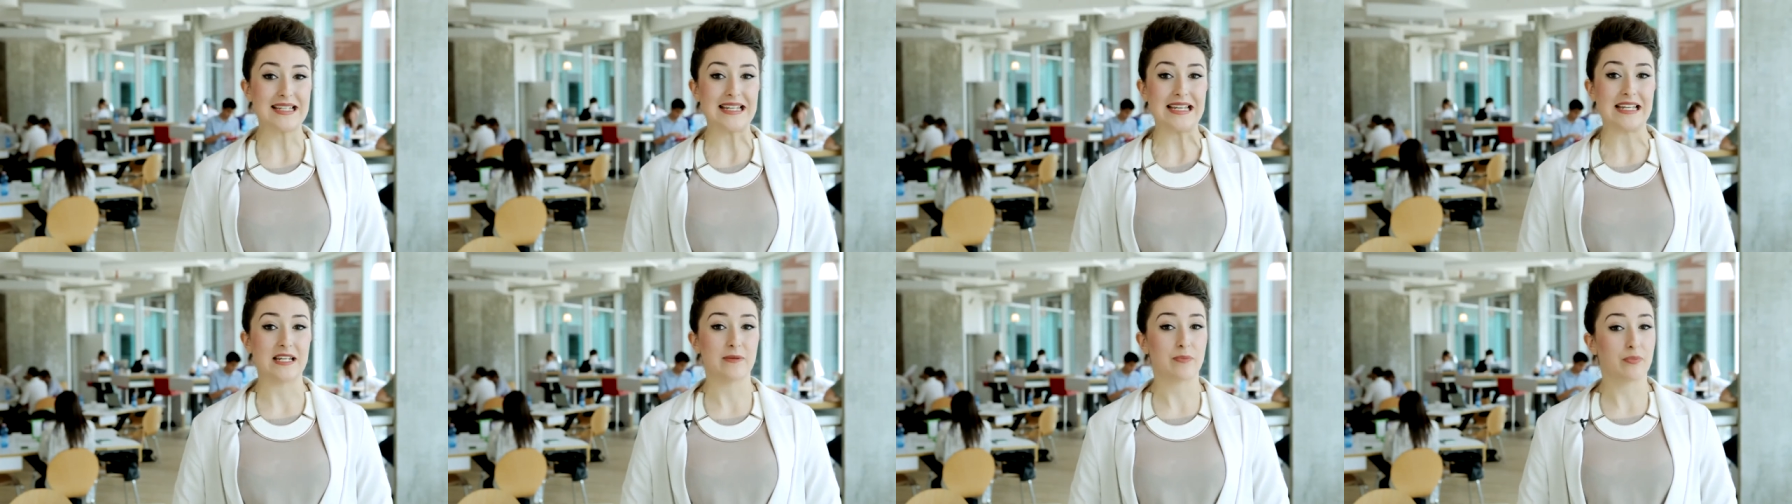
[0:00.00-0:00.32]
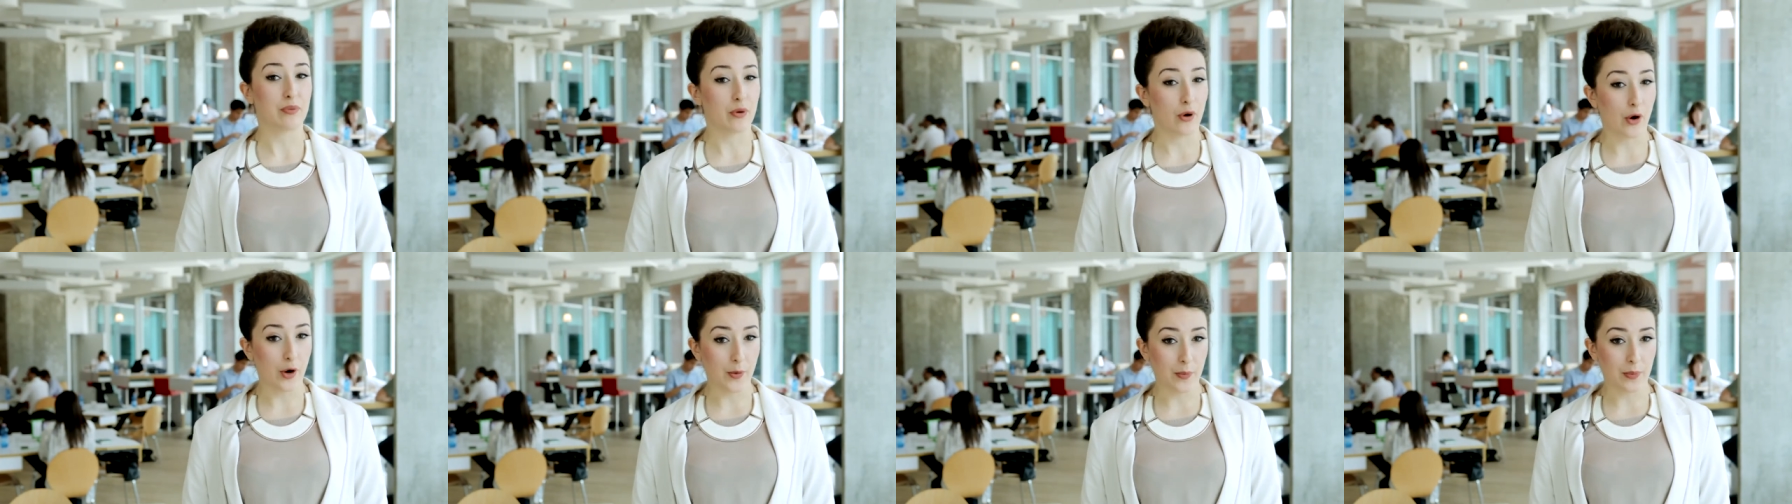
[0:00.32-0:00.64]

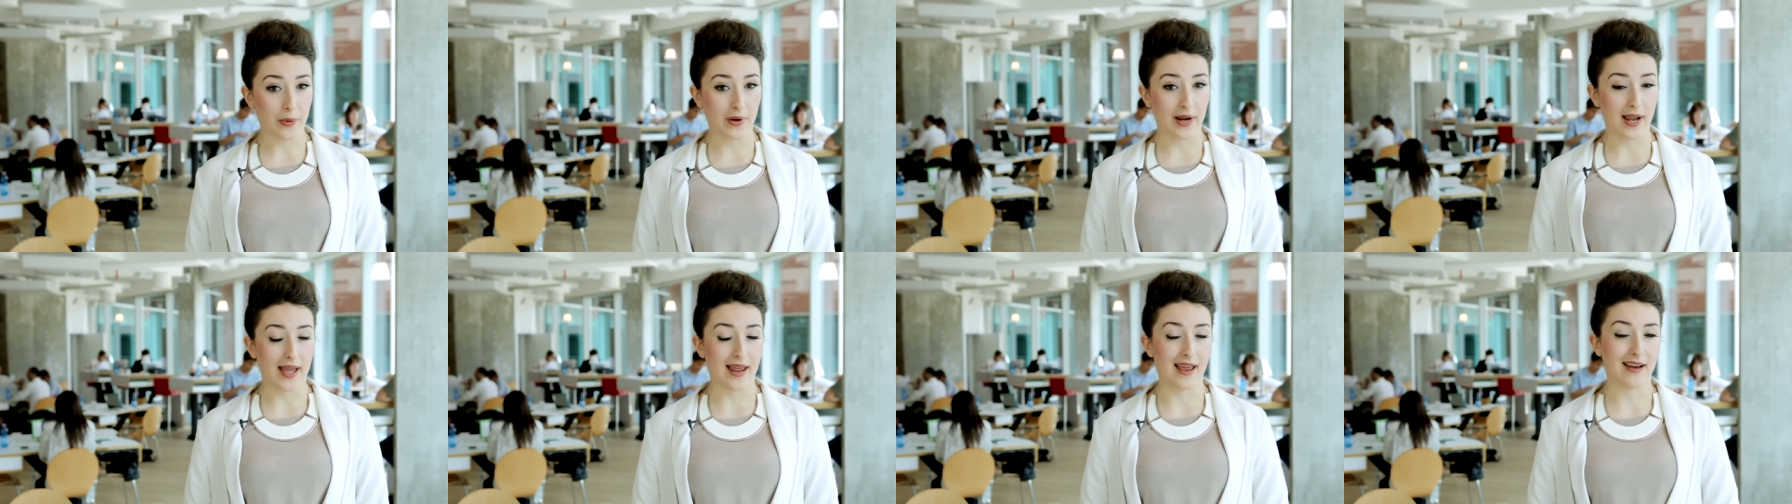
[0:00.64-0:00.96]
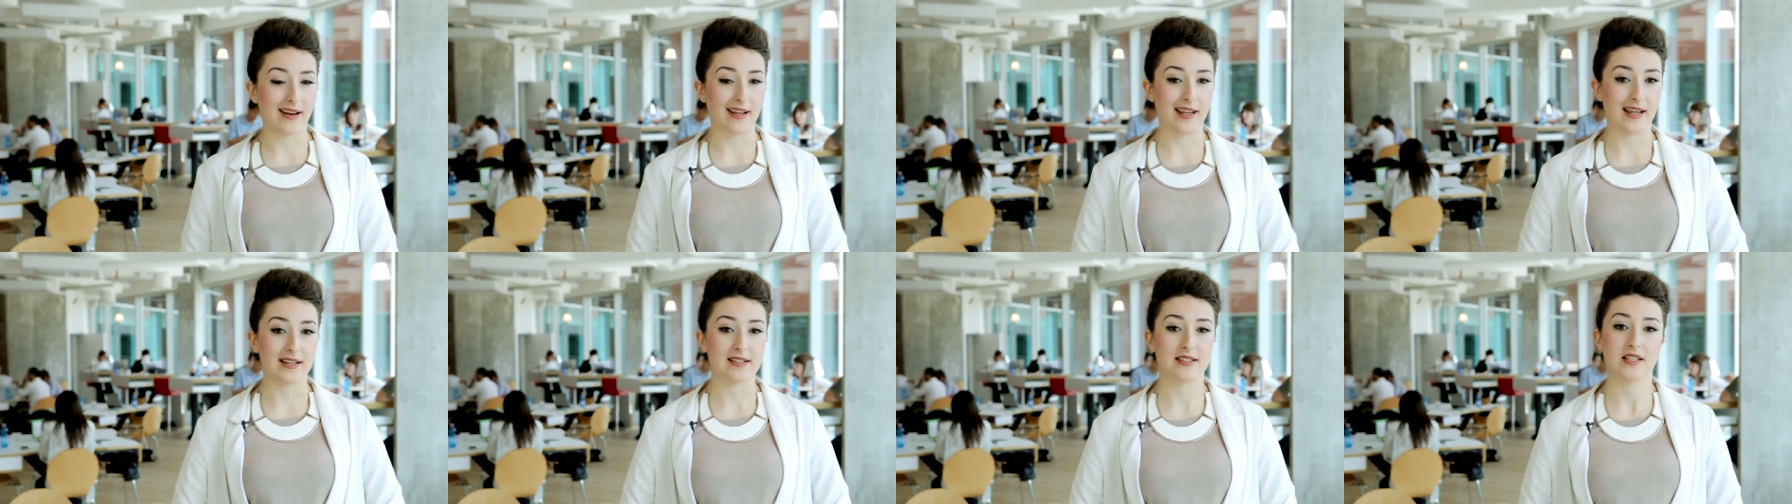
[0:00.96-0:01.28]
inappropriate and
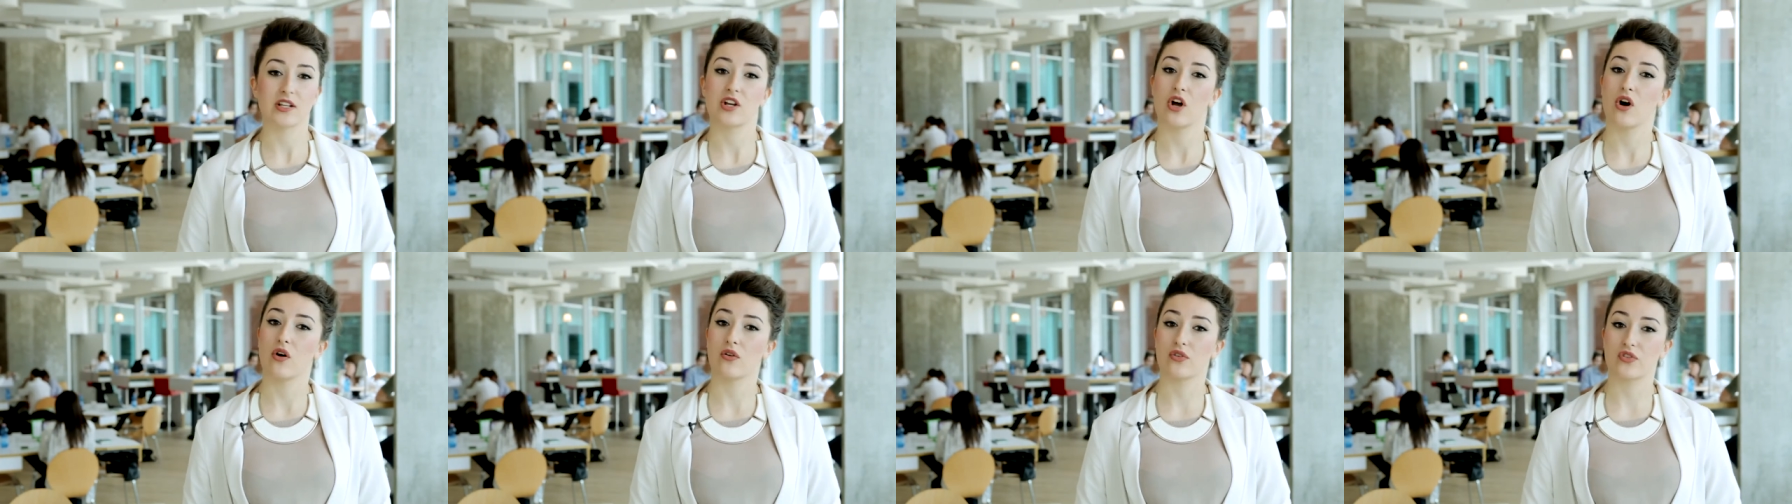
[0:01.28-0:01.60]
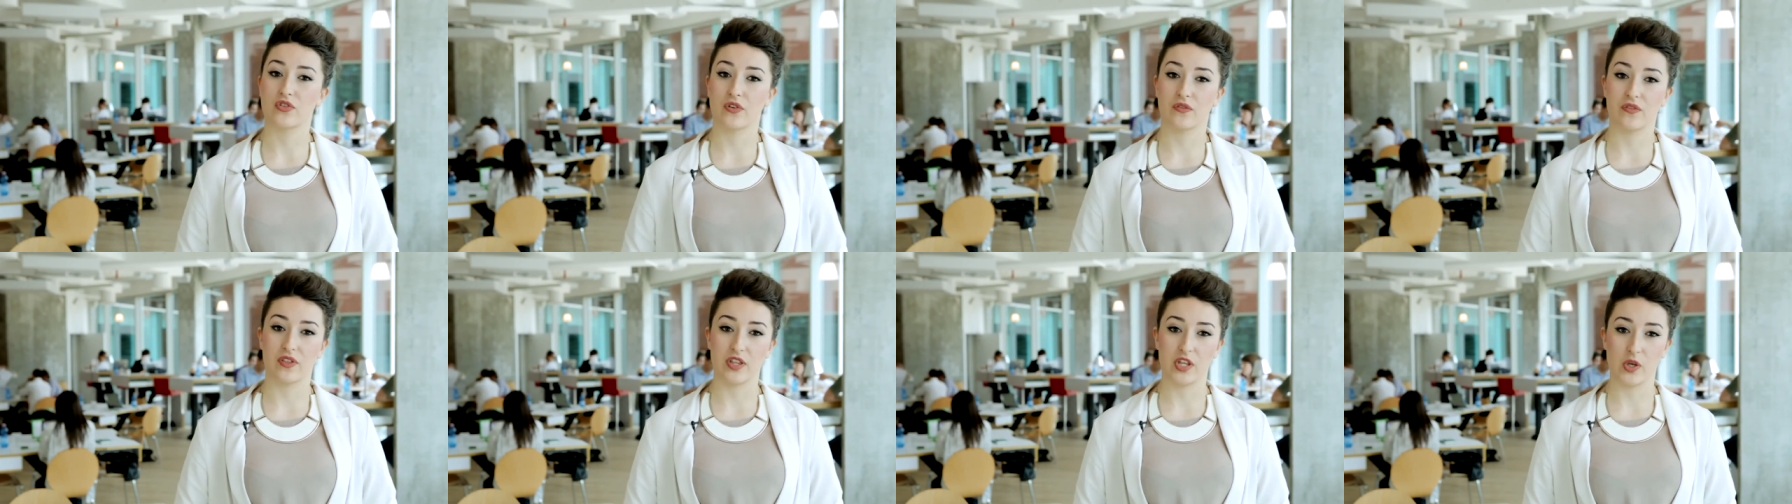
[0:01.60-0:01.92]
against the
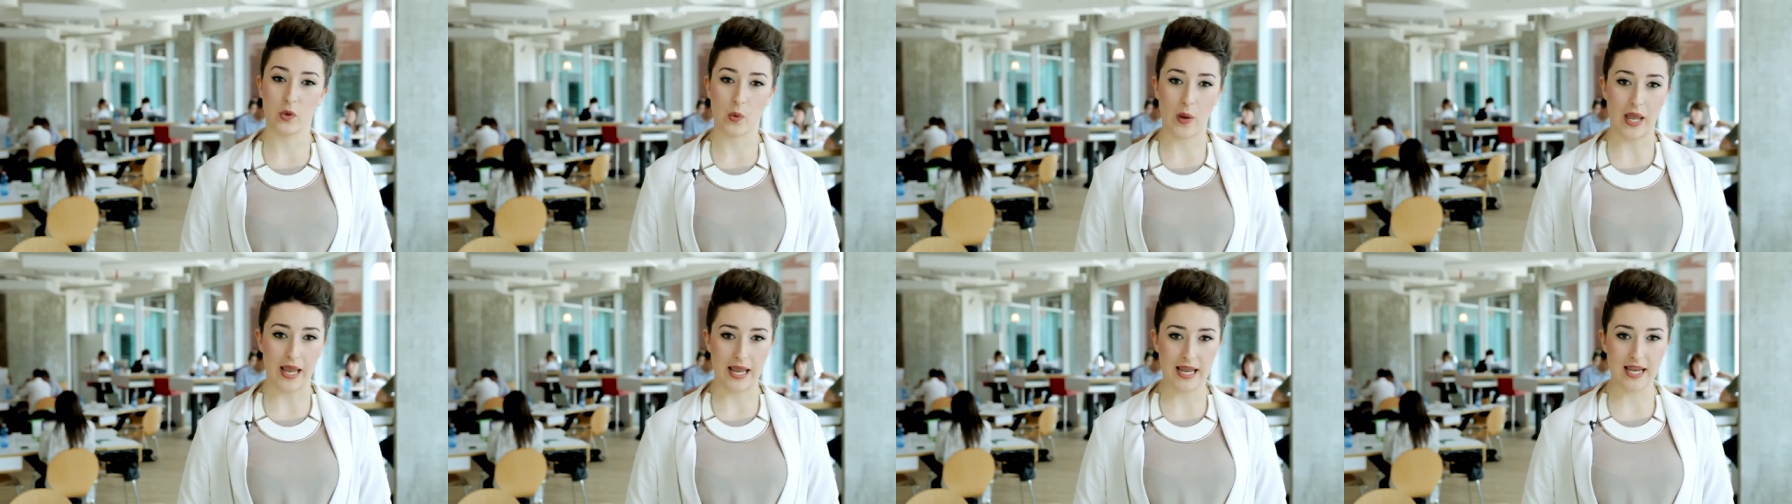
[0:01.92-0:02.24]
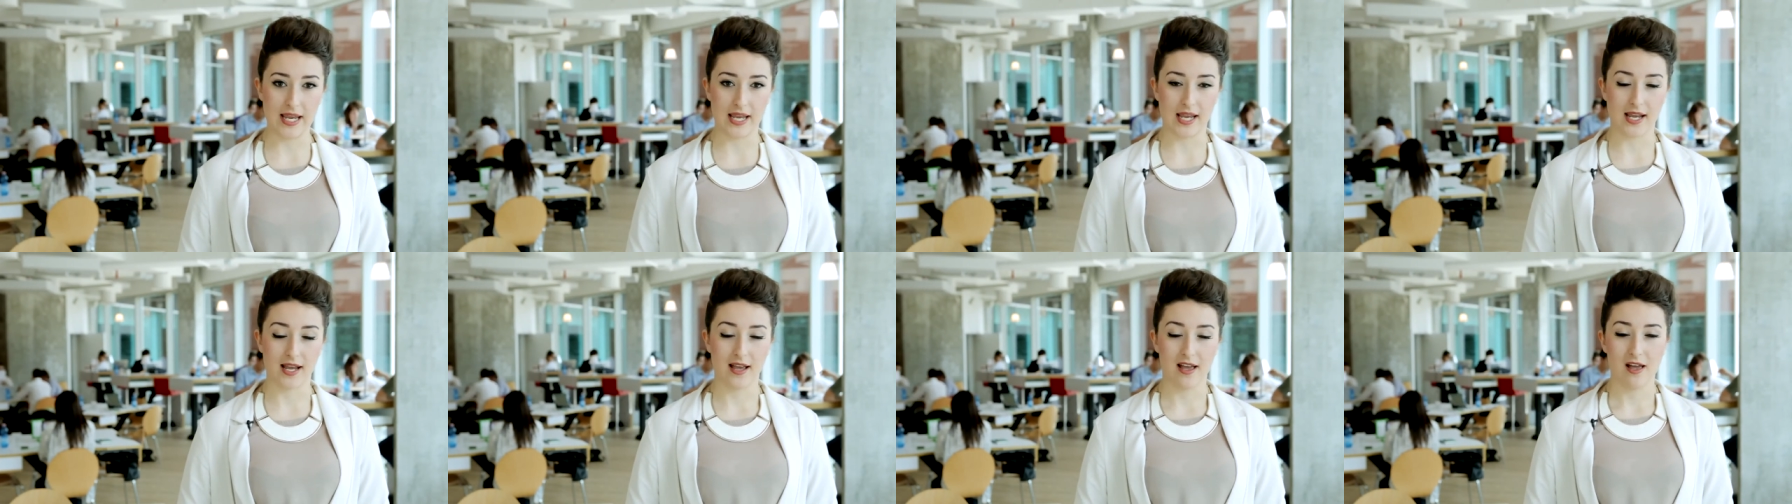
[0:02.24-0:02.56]
culture of the U
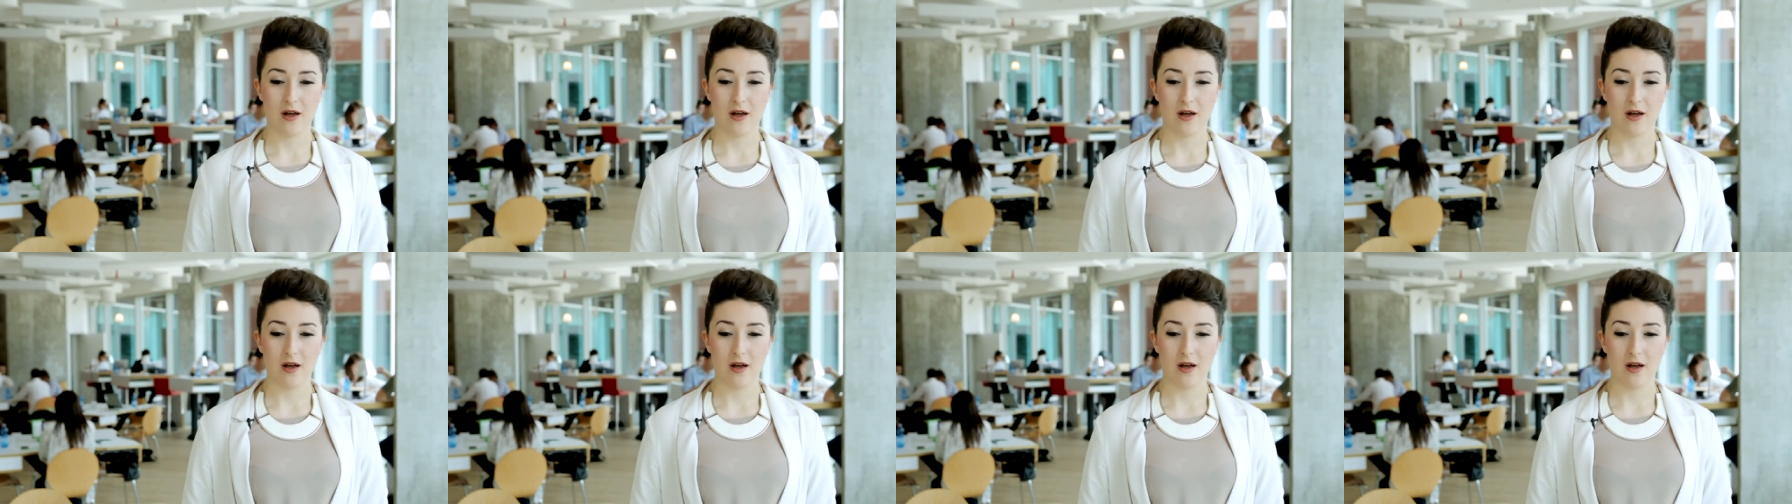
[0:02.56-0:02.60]
A E,